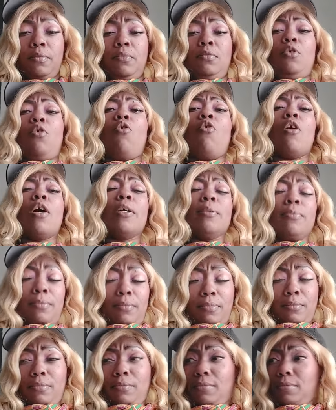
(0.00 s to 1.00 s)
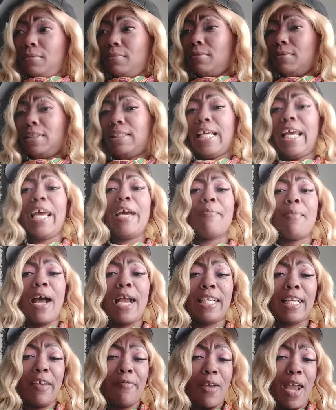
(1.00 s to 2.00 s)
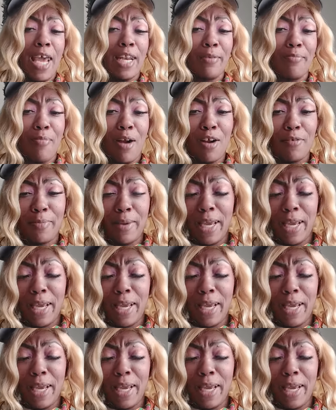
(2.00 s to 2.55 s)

or damn, I never had a burp